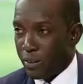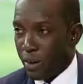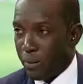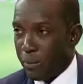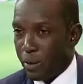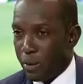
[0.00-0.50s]

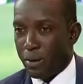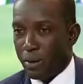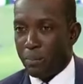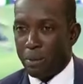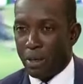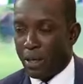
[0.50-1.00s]
I've been a
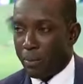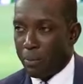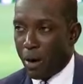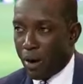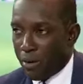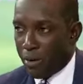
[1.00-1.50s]
big
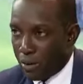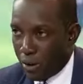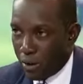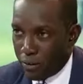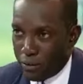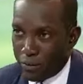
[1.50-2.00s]
admirer
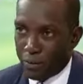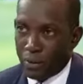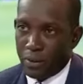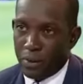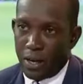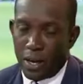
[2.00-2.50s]
of
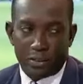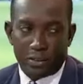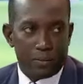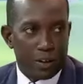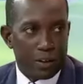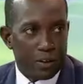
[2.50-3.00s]
Arsene
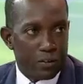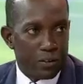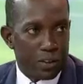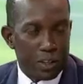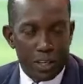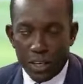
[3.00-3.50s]
Wenger over
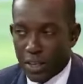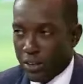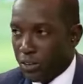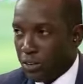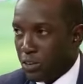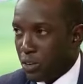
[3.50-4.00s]
the years
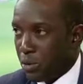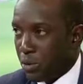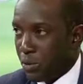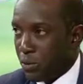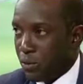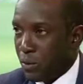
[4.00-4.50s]
in terms
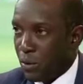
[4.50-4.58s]
of